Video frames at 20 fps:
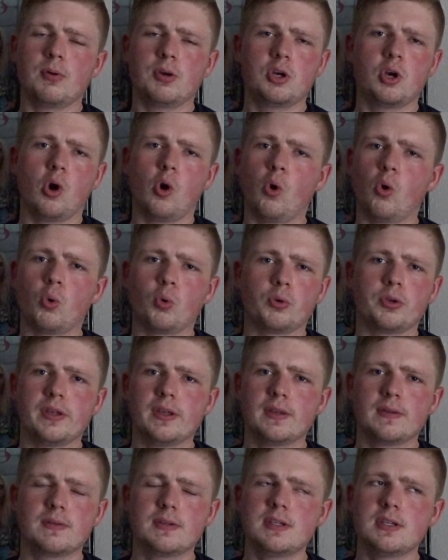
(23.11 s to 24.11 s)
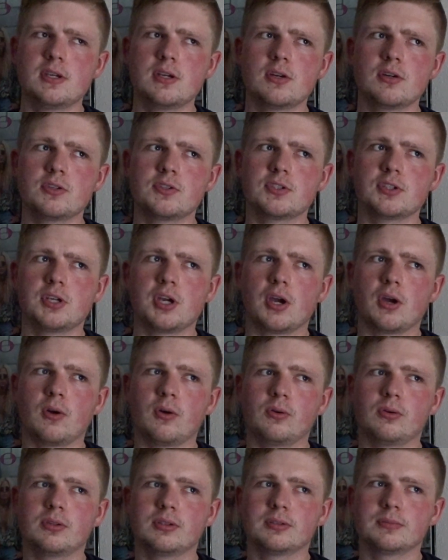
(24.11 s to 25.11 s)
gold years
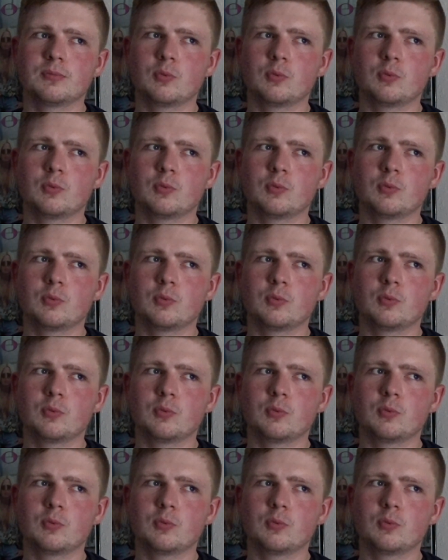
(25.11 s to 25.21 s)
ago,